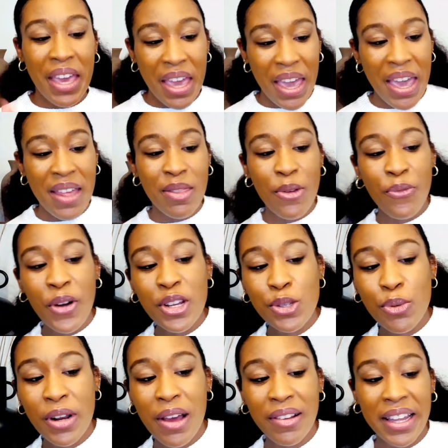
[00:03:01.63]
And the first
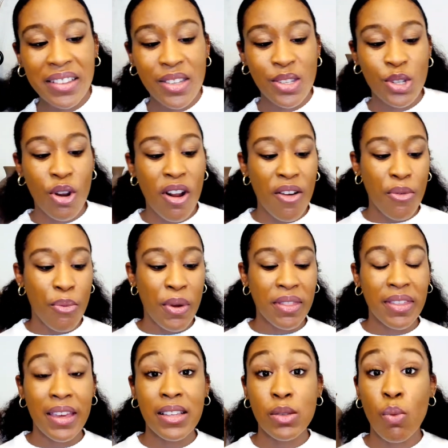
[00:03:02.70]
one I would like to start off
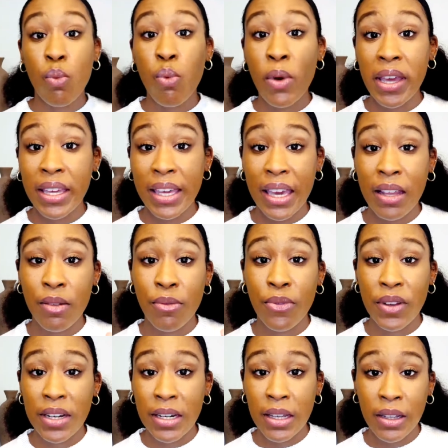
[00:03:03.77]
with is Wicked
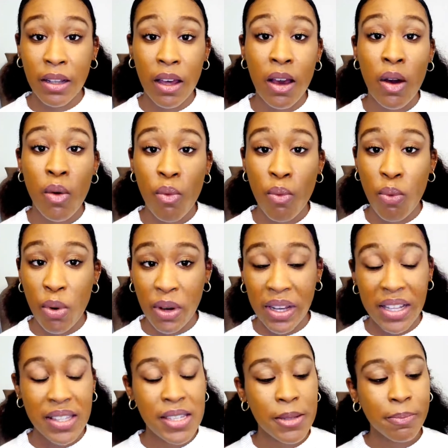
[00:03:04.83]
Vanilla
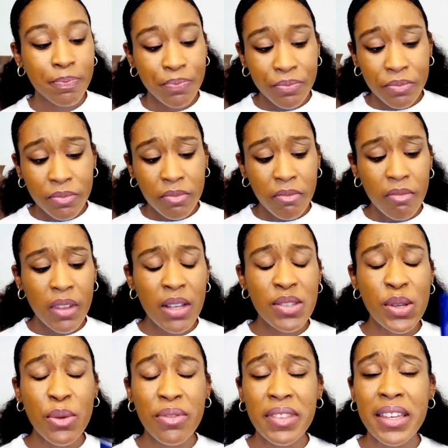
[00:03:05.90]
Woods.
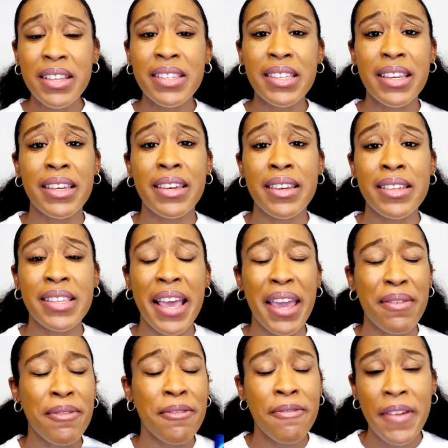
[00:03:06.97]
So this is a
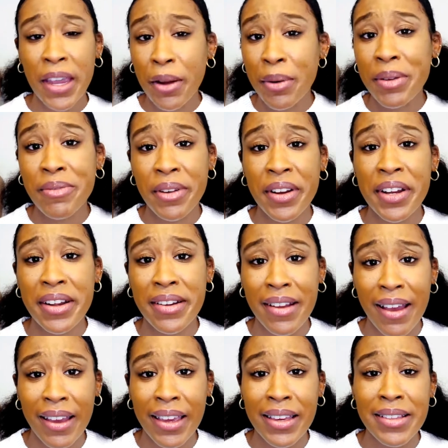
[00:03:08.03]
very, very
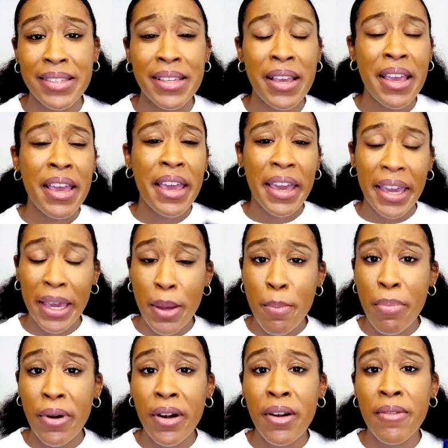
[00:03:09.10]
nice
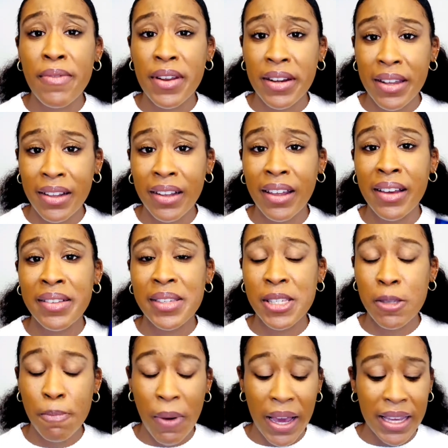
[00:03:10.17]
amber vanilla
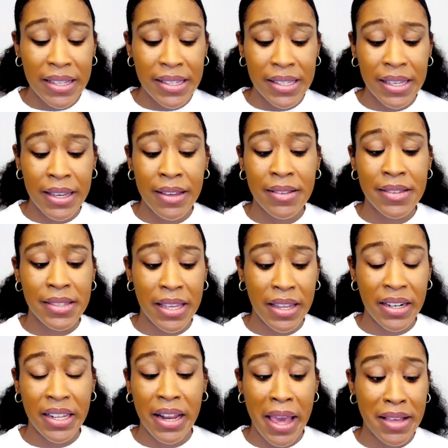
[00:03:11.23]
spicy
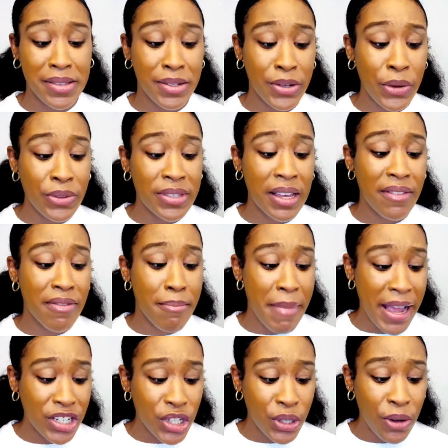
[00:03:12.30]
scent. It has notes of
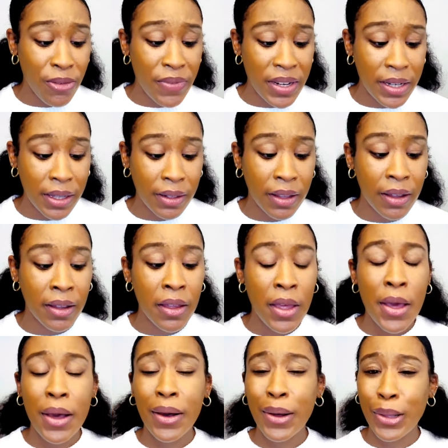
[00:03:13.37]
magical vanilla,
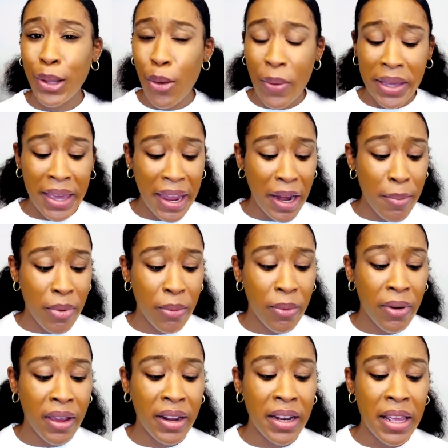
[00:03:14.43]
glowing amber
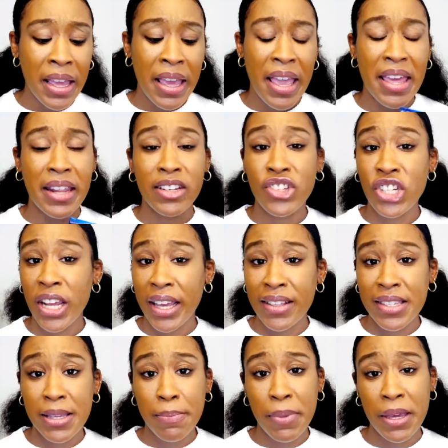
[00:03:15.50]
wood, and
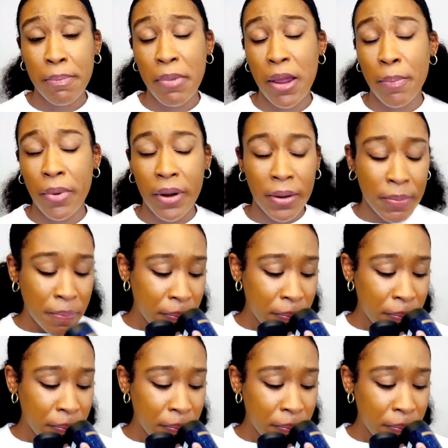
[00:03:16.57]
enchanted pink pepper.